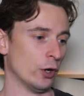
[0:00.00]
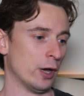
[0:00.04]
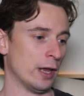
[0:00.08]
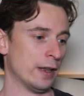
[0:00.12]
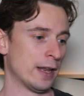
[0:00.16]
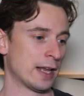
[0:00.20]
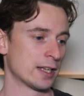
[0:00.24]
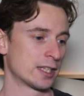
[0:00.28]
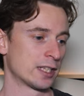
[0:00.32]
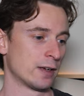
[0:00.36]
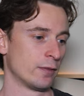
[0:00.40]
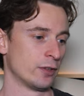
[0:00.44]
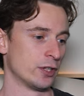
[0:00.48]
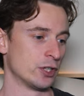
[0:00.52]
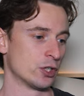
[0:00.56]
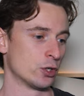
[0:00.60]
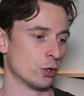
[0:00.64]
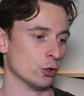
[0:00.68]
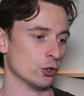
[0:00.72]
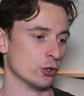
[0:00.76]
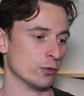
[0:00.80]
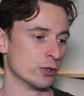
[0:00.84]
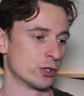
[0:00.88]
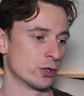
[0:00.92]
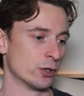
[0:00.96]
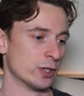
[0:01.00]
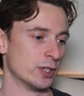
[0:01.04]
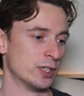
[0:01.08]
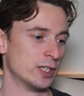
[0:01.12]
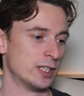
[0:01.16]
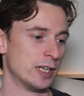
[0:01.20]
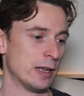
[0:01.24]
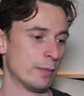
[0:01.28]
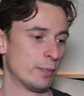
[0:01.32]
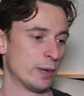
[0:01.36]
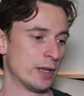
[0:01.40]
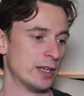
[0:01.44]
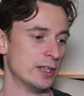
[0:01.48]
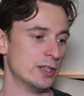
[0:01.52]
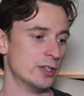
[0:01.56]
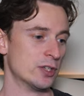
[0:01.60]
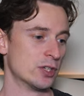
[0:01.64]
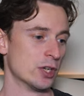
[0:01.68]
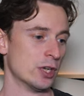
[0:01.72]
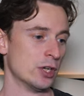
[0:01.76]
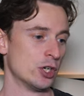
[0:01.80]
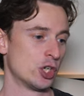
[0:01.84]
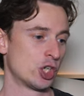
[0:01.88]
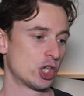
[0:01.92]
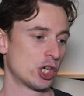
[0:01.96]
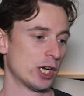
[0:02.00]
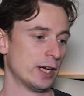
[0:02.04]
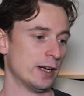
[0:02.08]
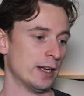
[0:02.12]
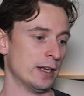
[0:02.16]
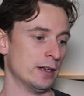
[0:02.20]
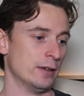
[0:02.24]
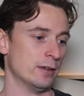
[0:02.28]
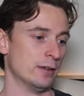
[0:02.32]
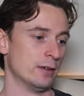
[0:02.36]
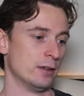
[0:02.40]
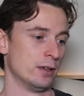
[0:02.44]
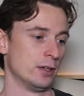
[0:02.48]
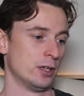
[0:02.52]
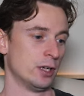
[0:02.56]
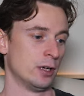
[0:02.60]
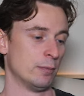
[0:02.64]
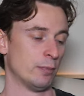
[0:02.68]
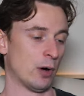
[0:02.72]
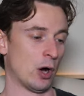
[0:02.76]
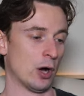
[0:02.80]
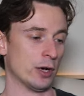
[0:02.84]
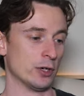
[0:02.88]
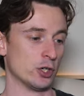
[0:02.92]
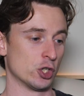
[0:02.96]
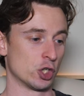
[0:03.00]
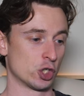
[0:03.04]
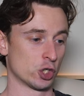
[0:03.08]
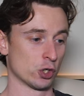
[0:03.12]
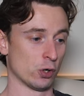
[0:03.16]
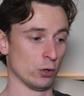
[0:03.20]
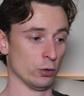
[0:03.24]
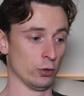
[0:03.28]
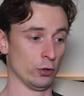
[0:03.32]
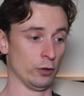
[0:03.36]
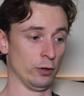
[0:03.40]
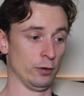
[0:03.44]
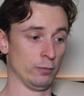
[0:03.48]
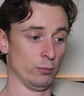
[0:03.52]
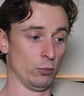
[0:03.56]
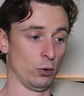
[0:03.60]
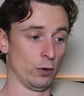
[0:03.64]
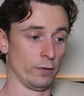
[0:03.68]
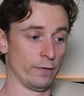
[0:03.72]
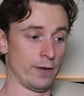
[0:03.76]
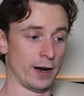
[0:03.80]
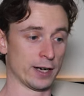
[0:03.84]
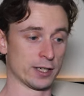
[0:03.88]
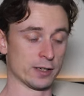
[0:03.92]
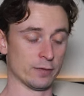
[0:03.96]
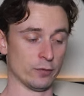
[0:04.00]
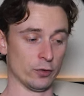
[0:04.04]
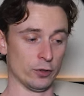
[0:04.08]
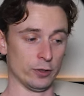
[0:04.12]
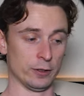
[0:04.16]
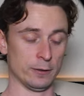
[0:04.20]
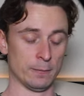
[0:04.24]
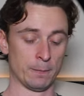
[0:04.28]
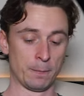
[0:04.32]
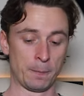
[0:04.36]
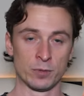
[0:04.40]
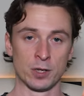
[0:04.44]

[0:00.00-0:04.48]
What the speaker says: And that's the other thing he's got to do. He's got to dip his chin in behind his shoulder more effectively.